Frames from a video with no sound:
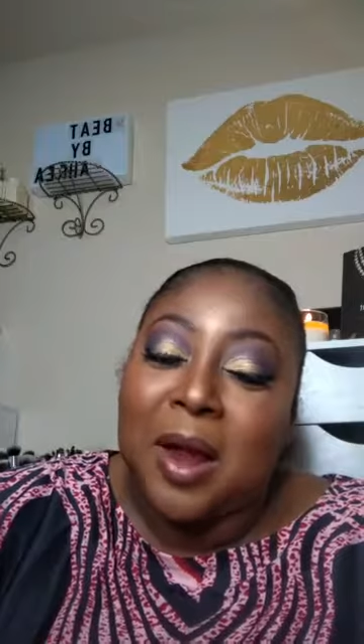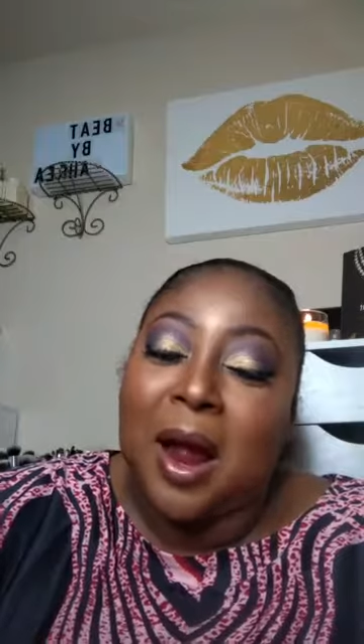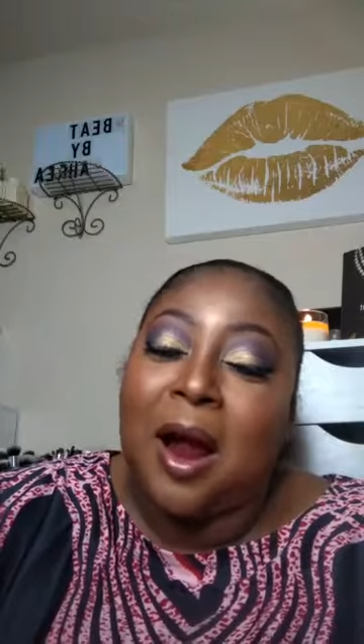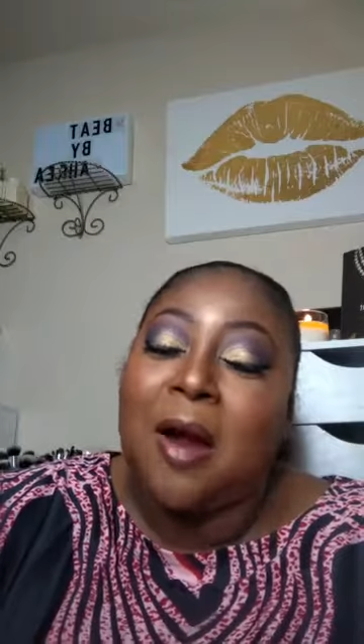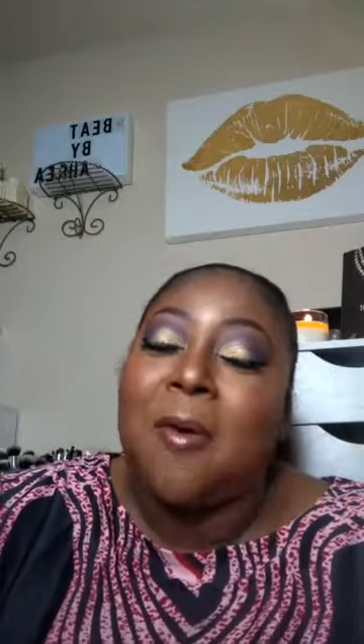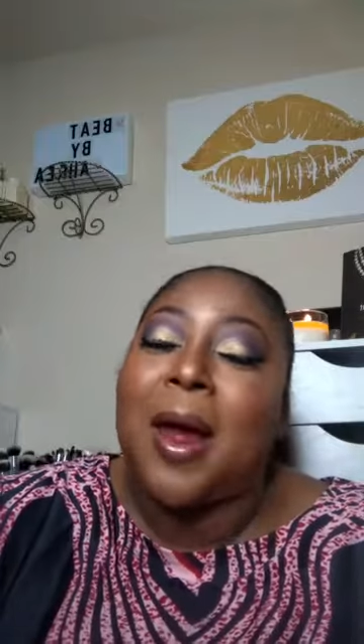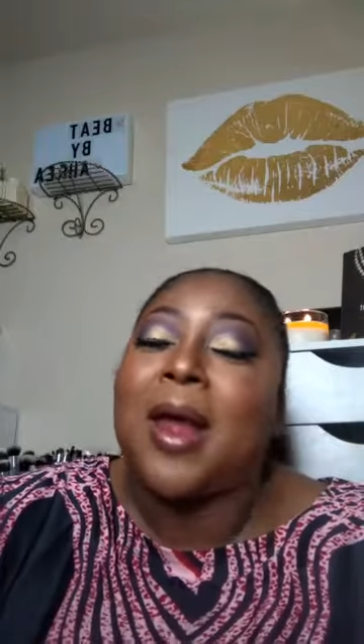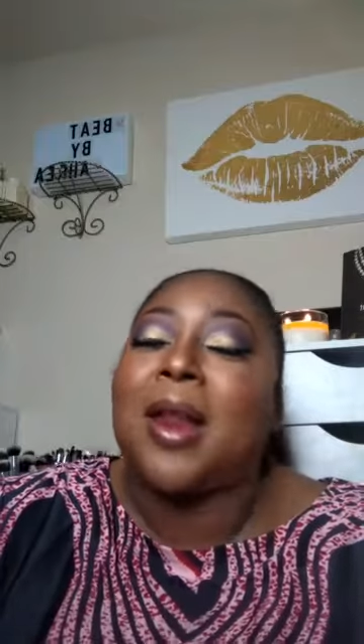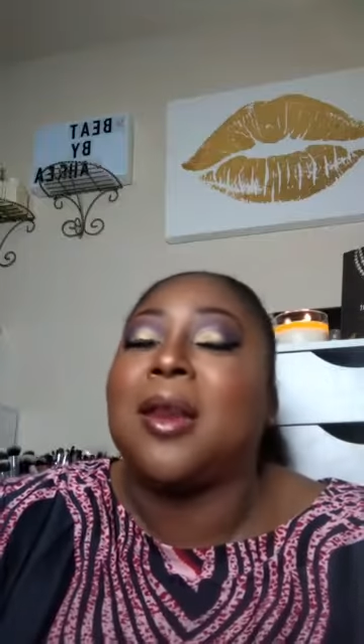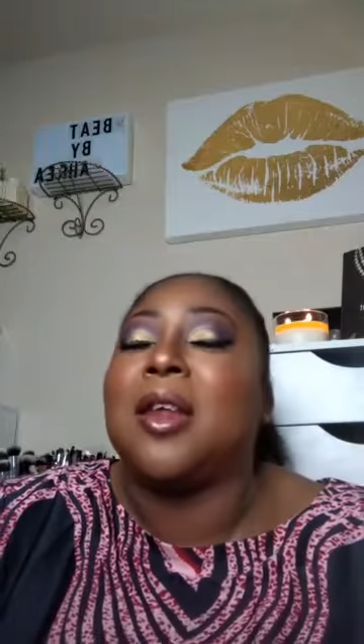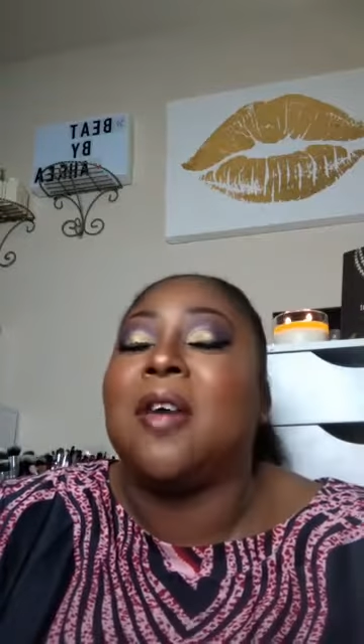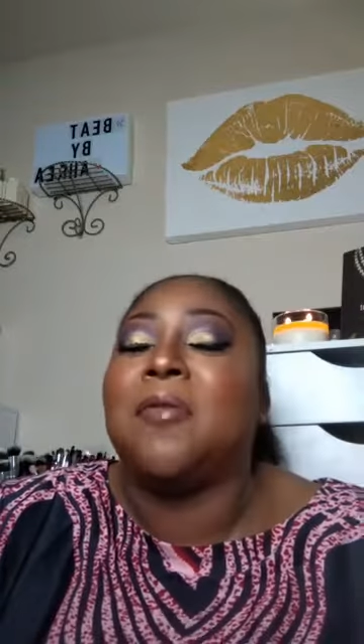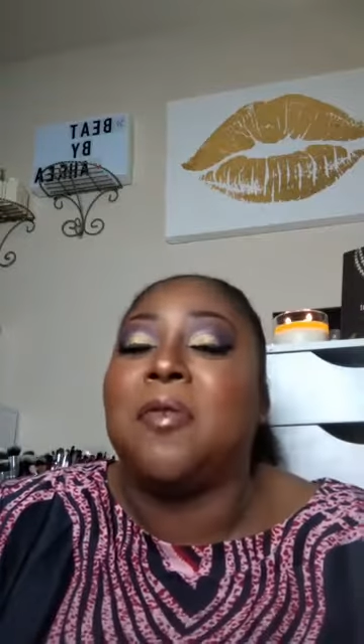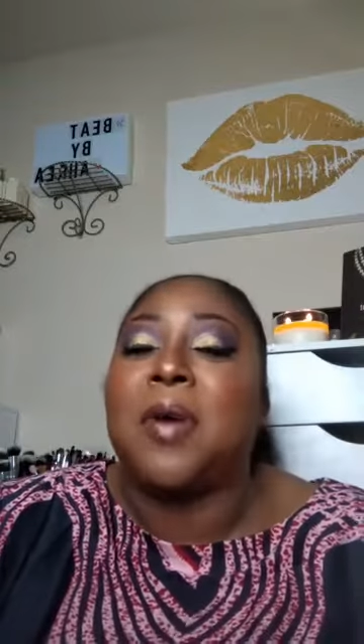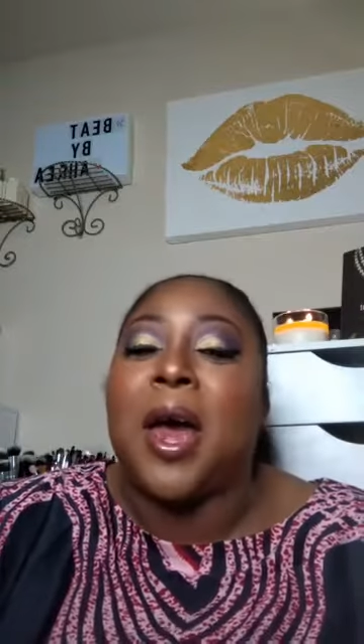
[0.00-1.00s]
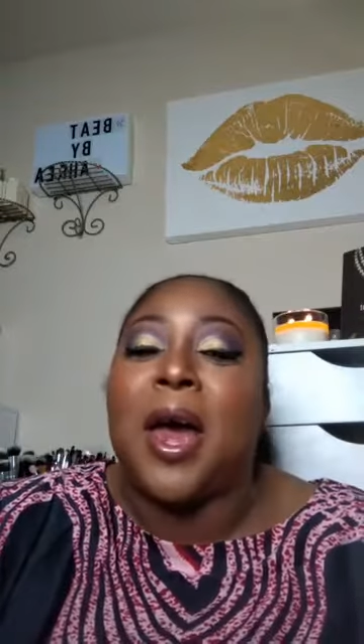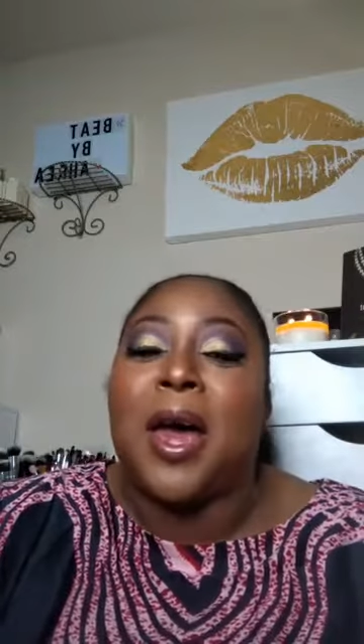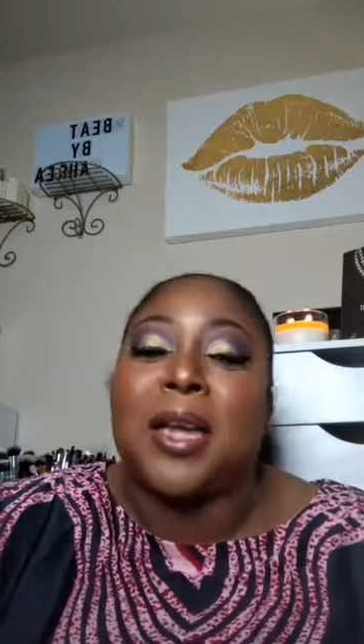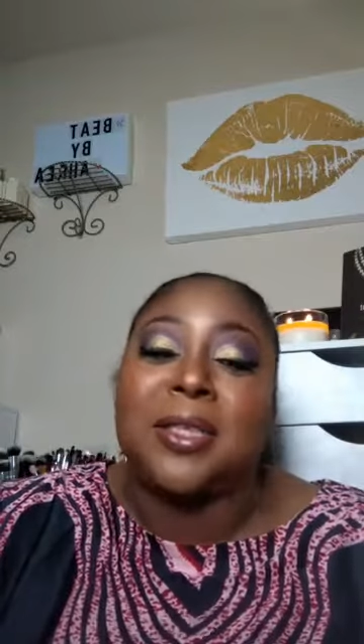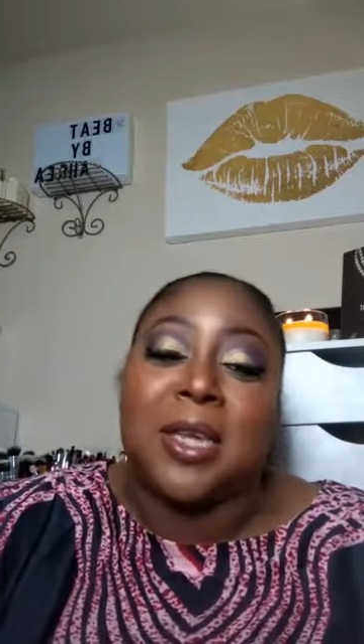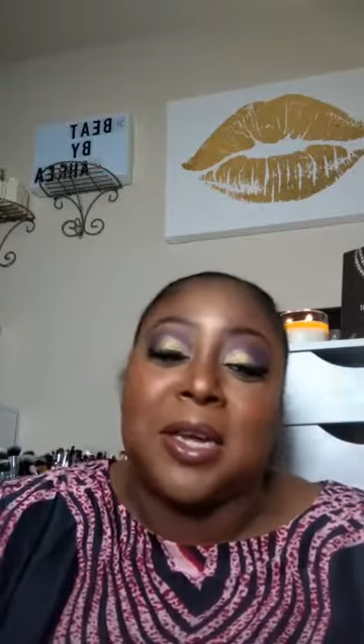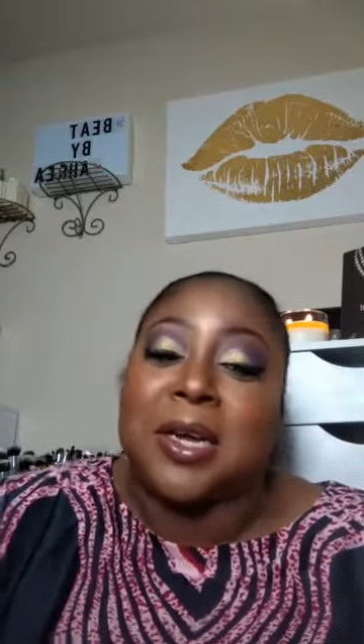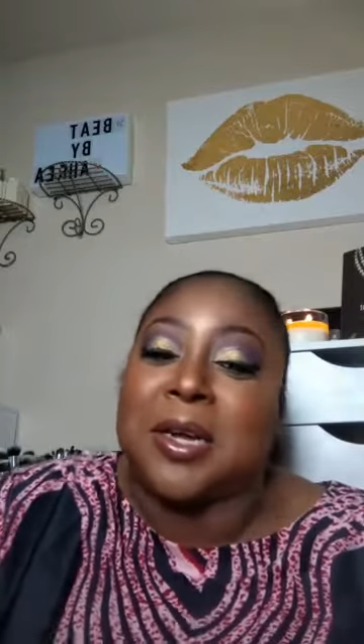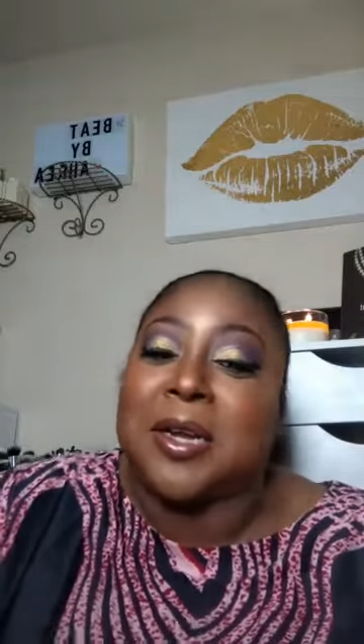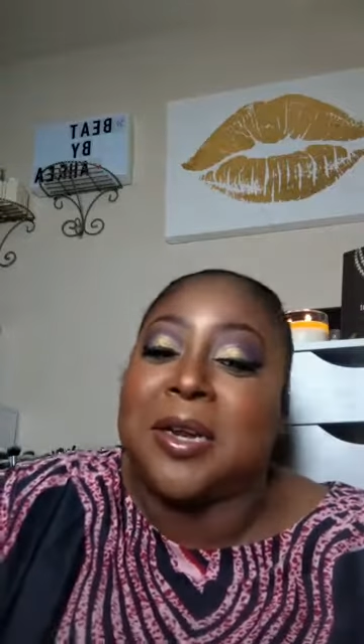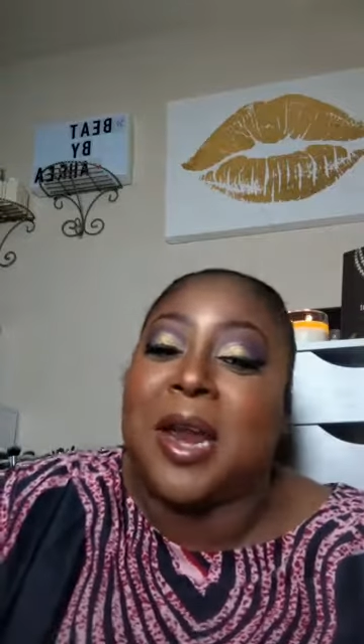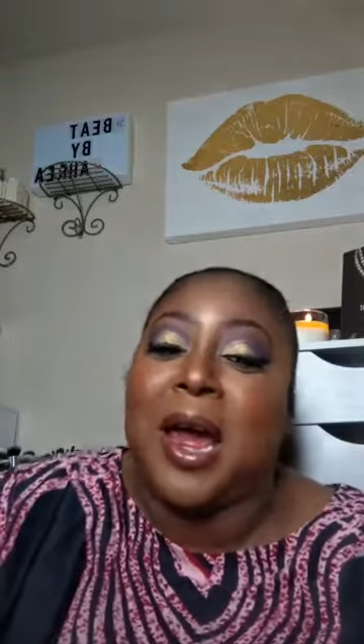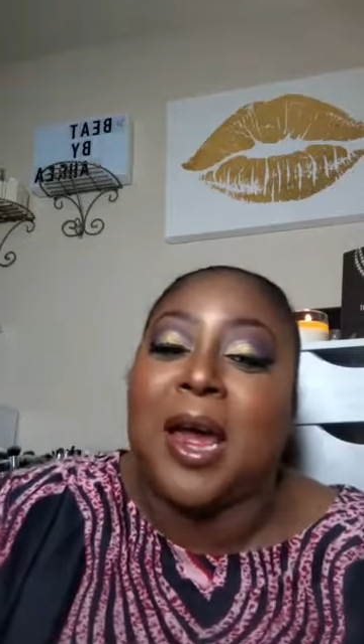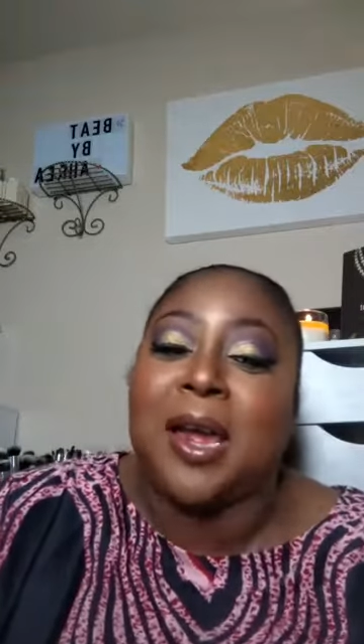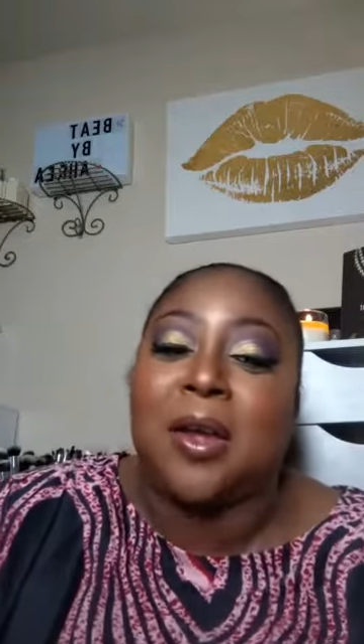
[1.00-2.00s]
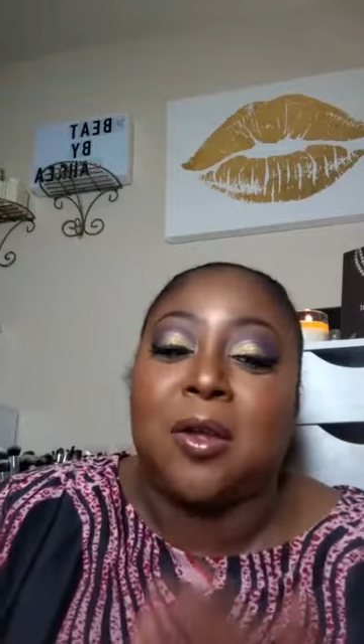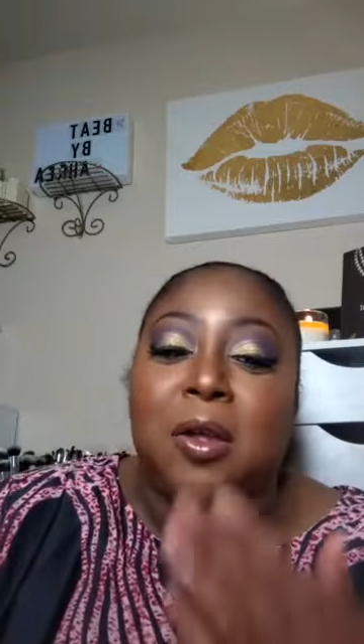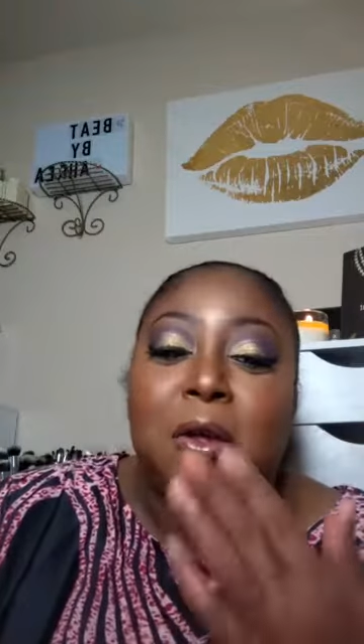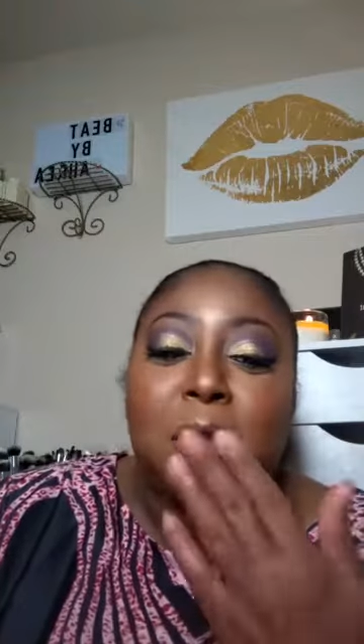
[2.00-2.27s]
All right, love you guys and good night.